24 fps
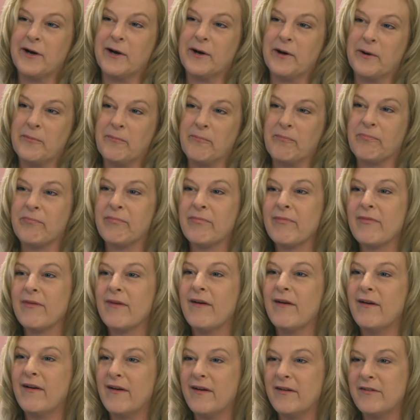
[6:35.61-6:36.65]

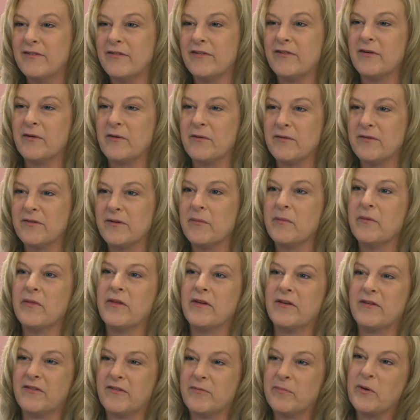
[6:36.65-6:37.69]
And so some of
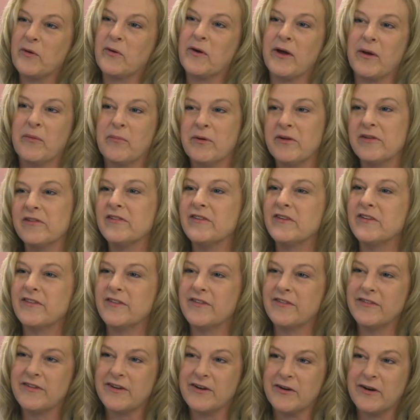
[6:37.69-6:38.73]
the Spokane
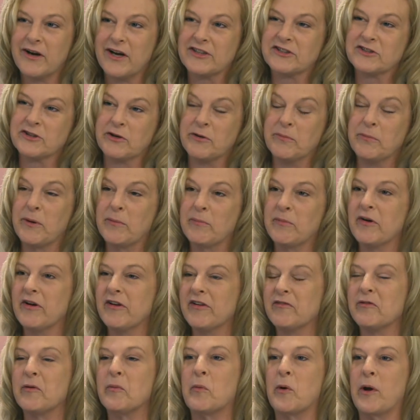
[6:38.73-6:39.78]
businesses here actually remember
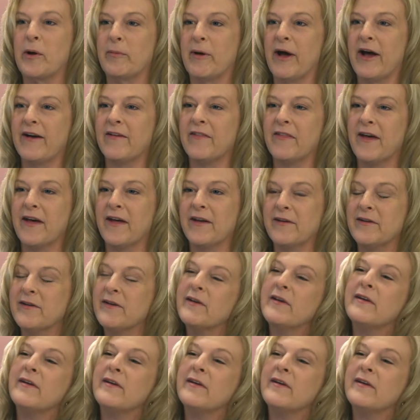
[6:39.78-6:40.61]
us from way back then.